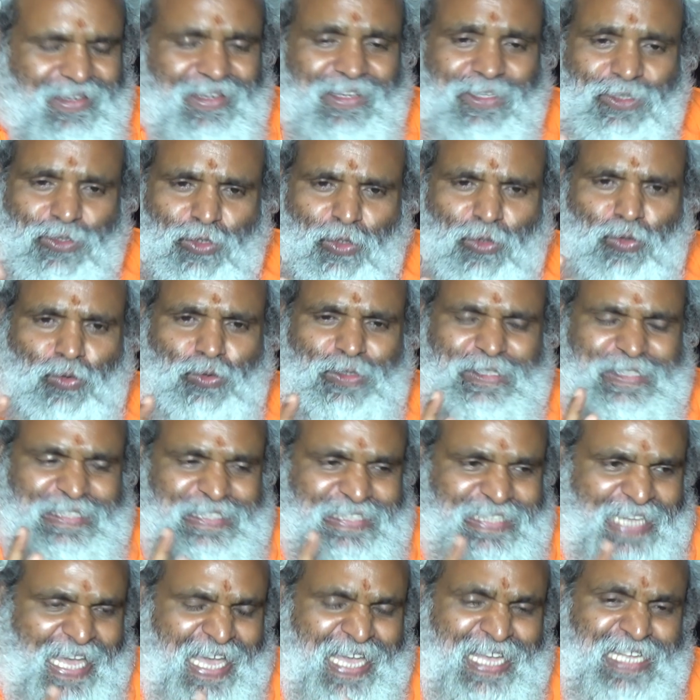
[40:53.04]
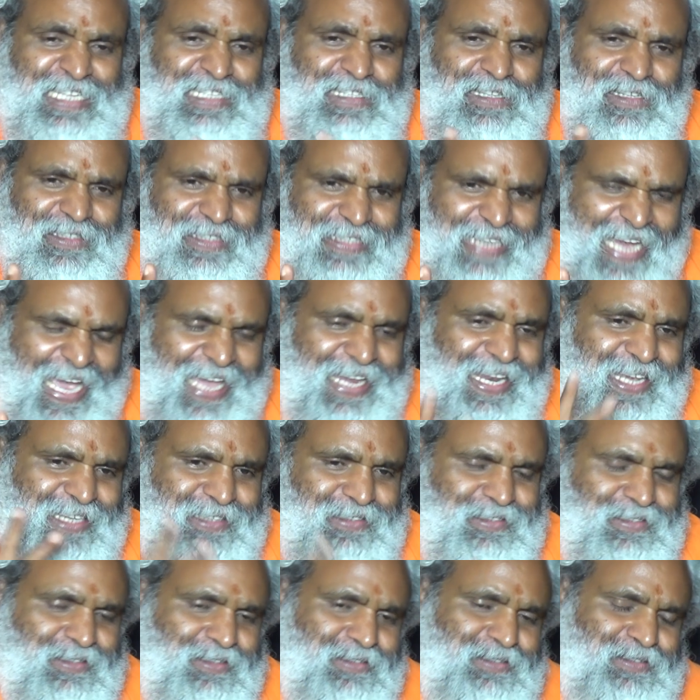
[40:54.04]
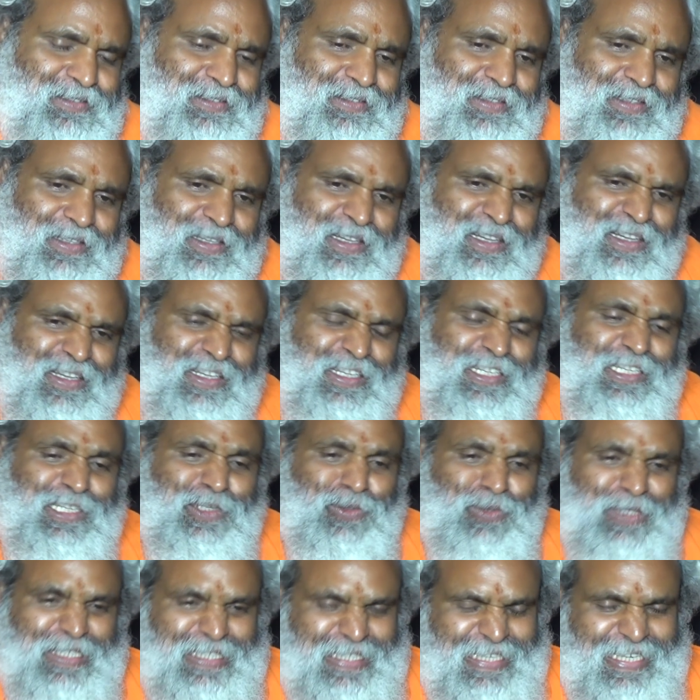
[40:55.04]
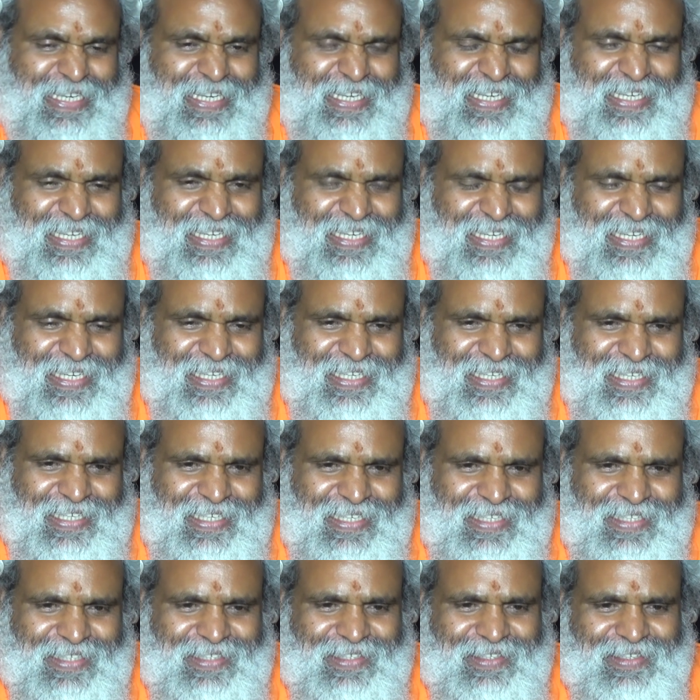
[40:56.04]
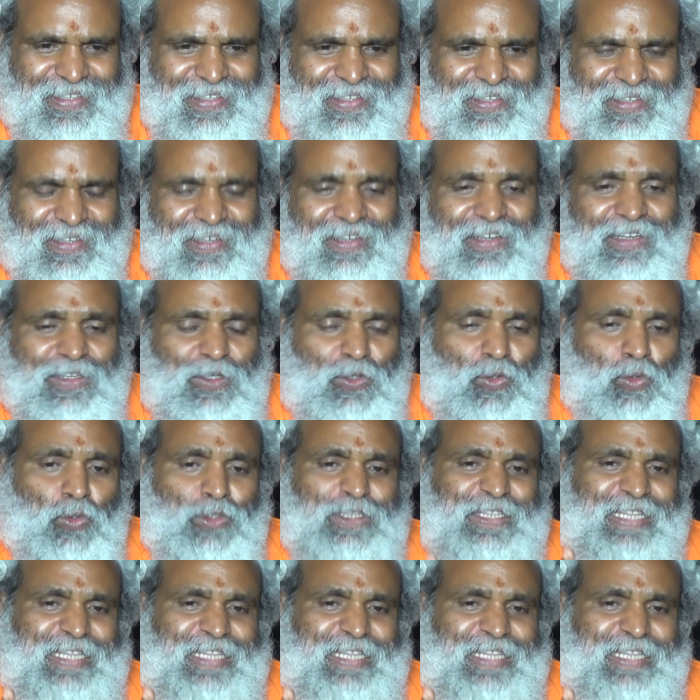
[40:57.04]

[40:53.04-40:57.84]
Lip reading: So, to change the direction, you need two